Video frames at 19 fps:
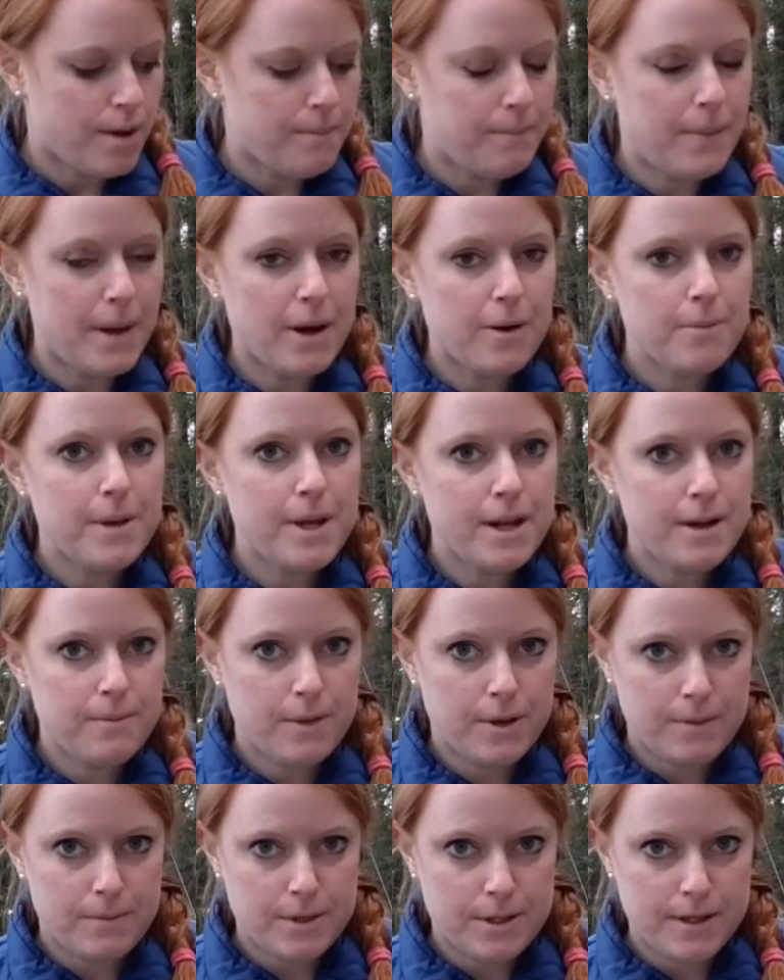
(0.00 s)
bare
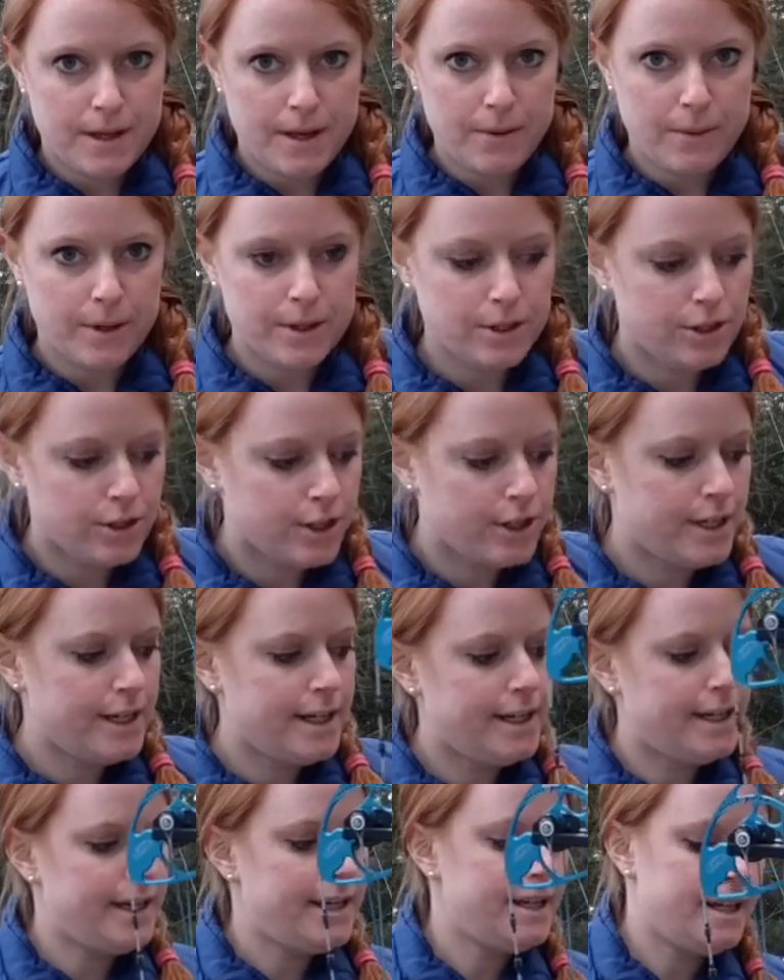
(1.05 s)
minimum is what you're going
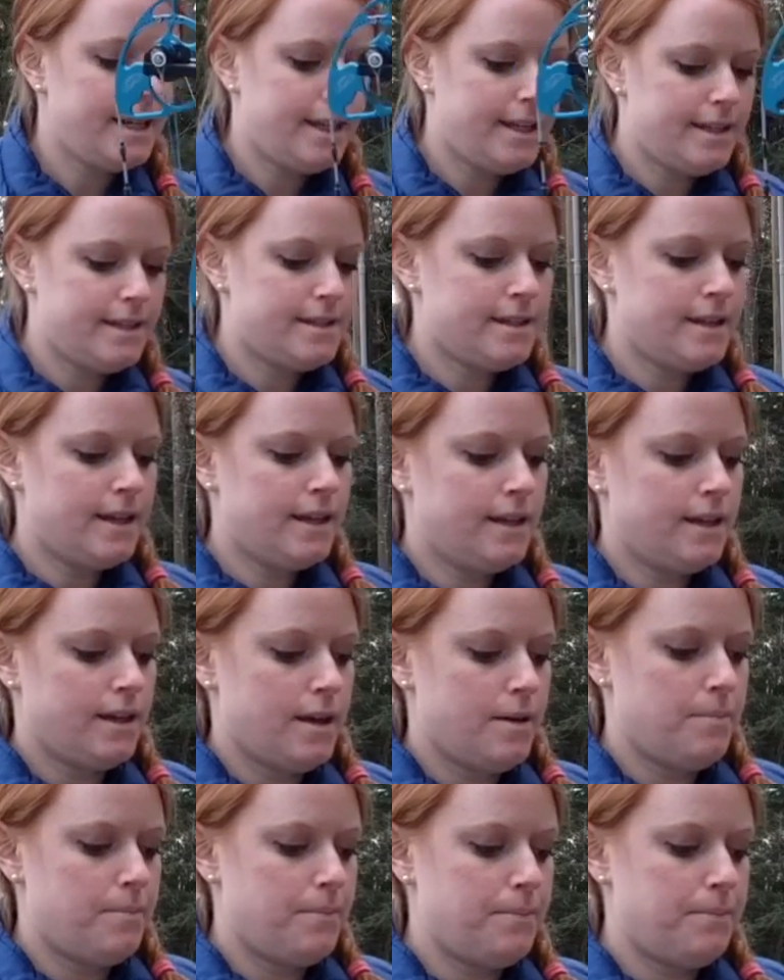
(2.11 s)
to need is
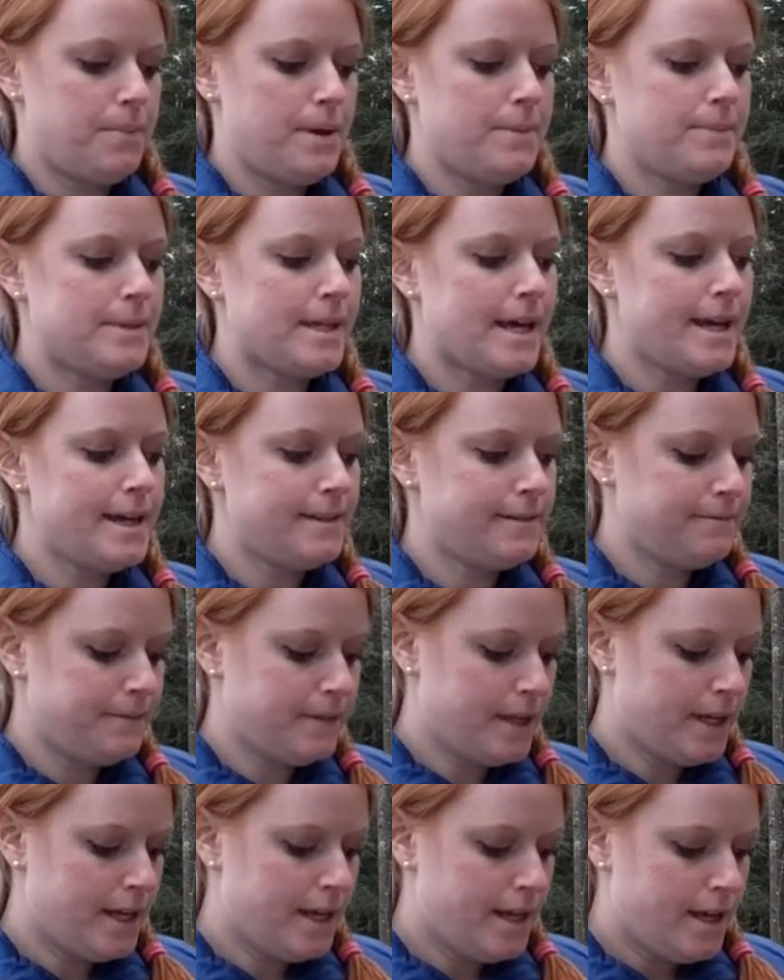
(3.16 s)
a peep sight,
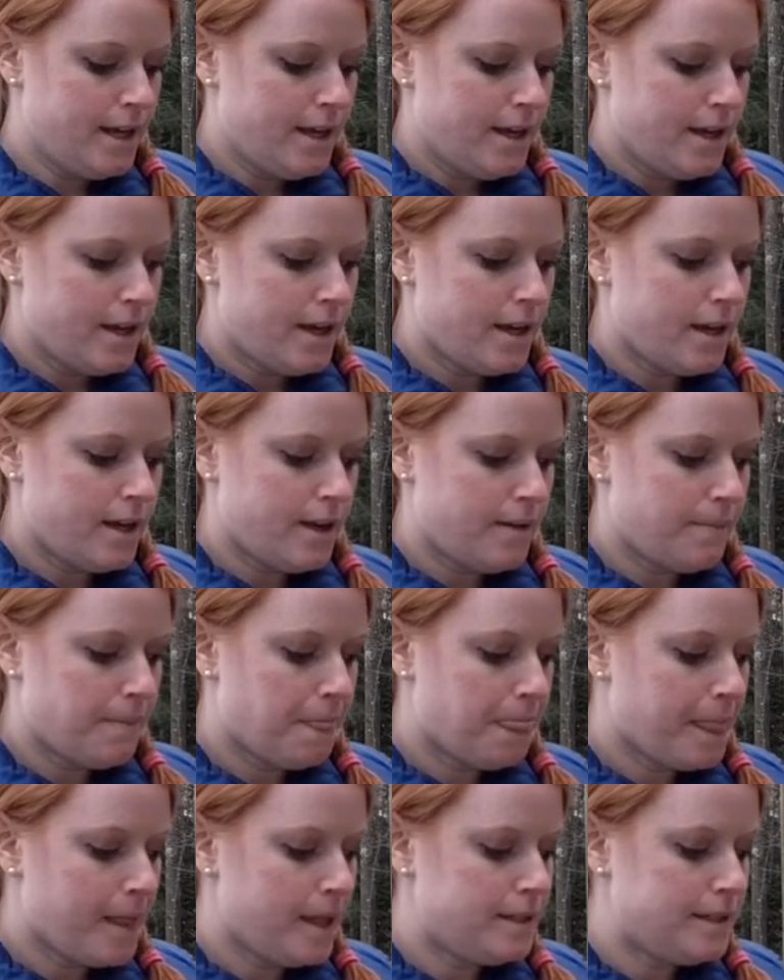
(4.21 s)

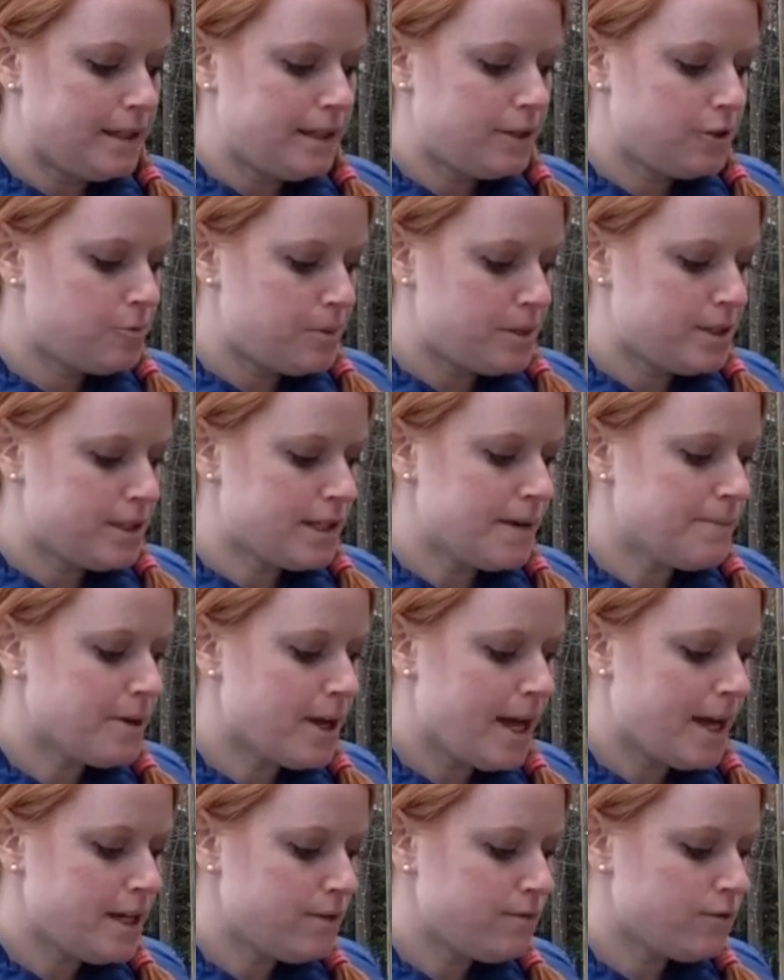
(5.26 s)
a D-loop and some
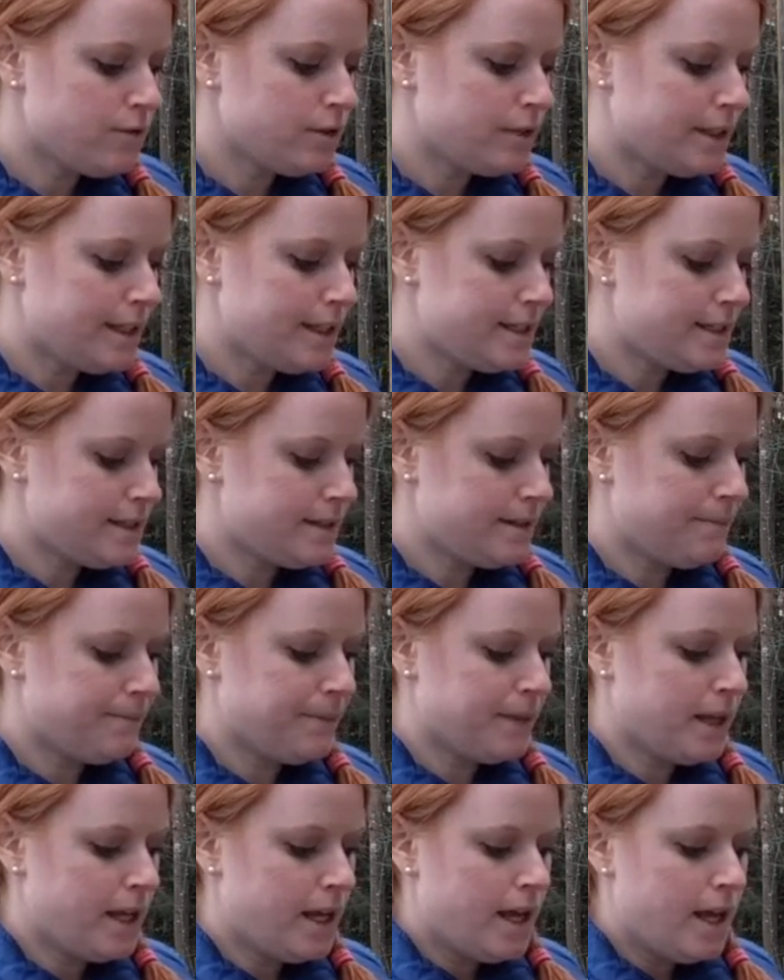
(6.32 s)
kind of release,
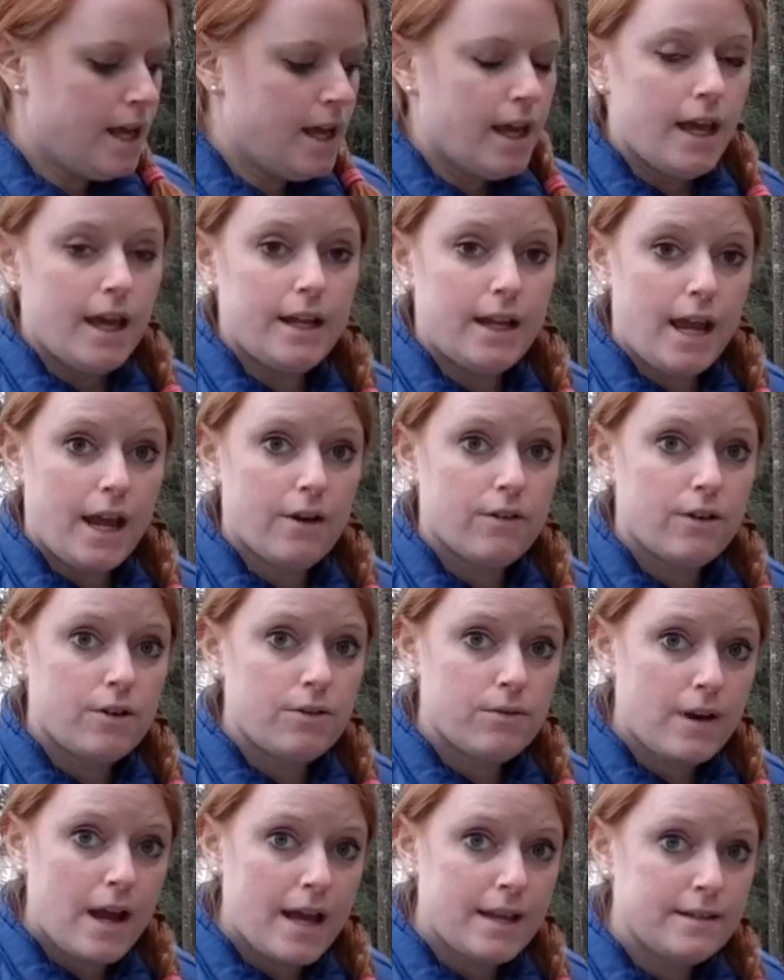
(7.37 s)
an arrow
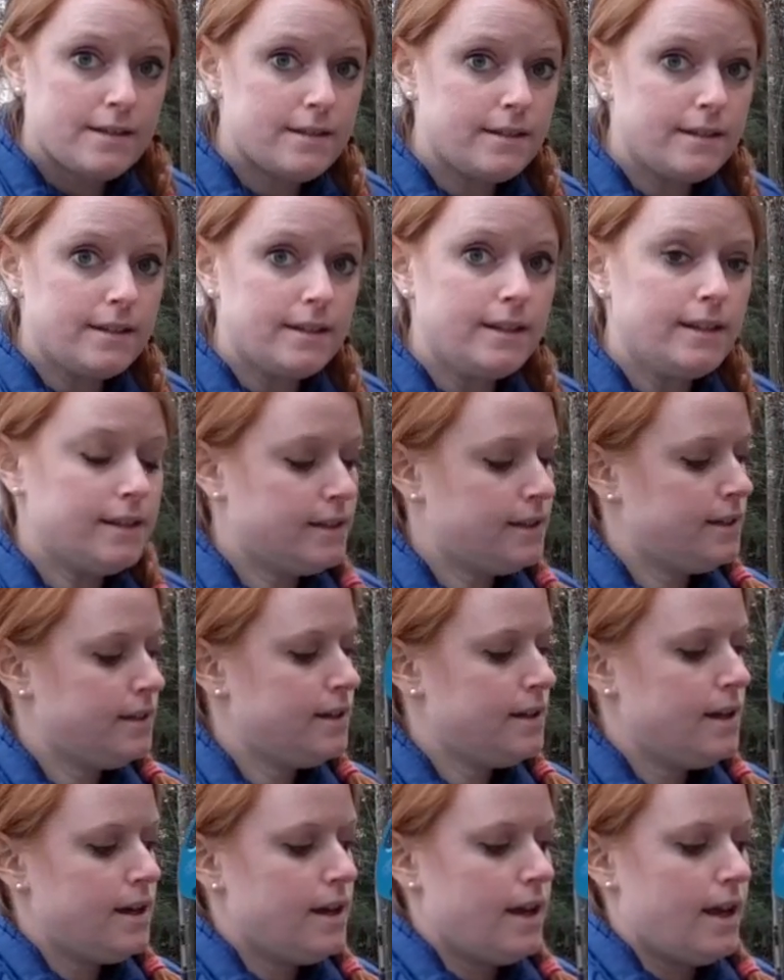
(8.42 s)
rest,
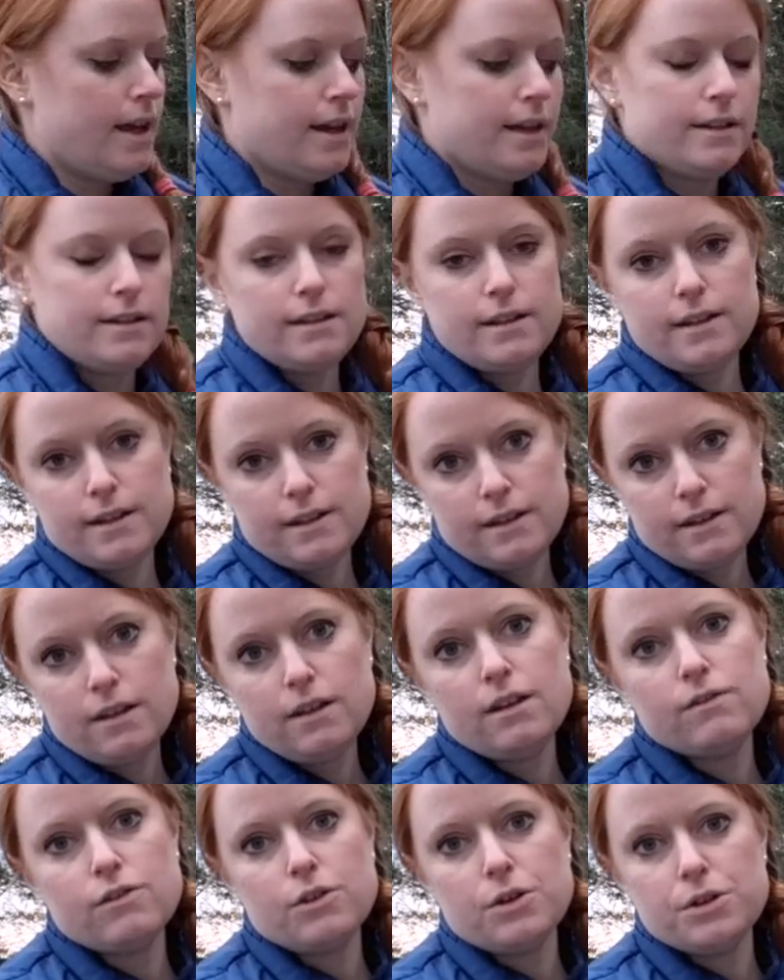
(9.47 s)
and
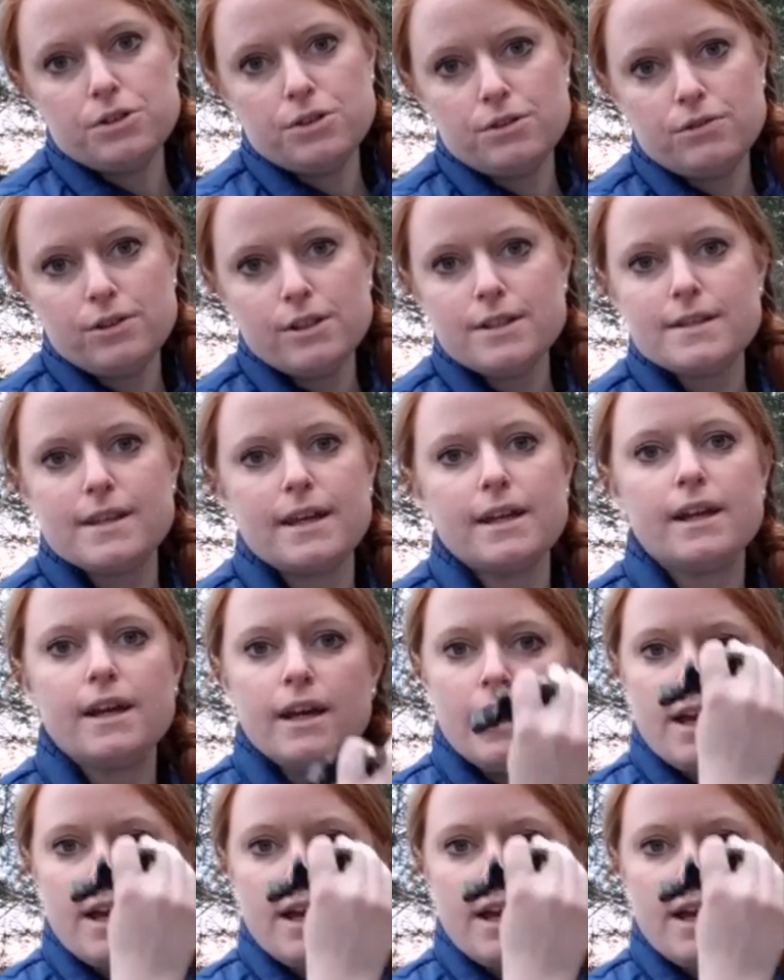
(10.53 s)
of course your front sight.